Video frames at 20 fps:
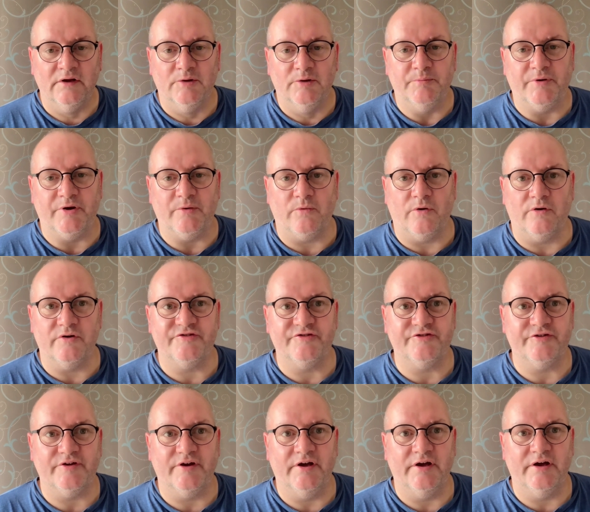But it
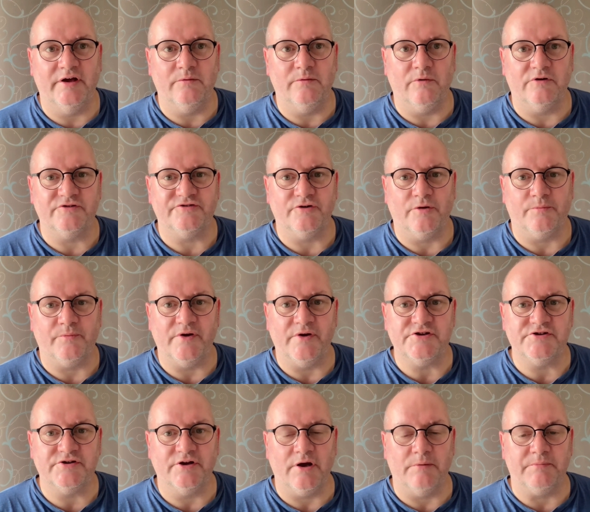was in
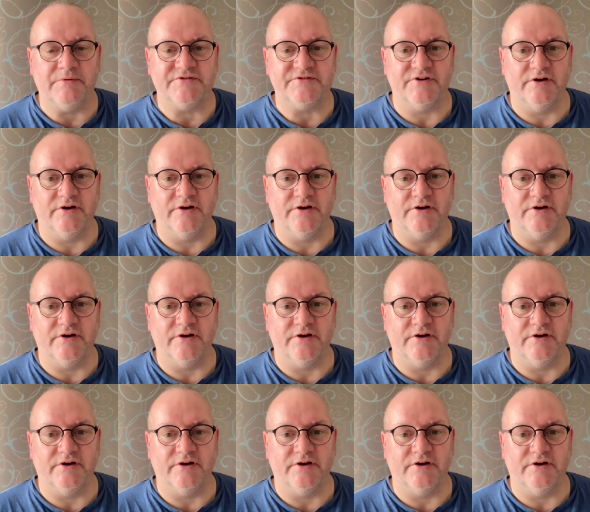operation a couple of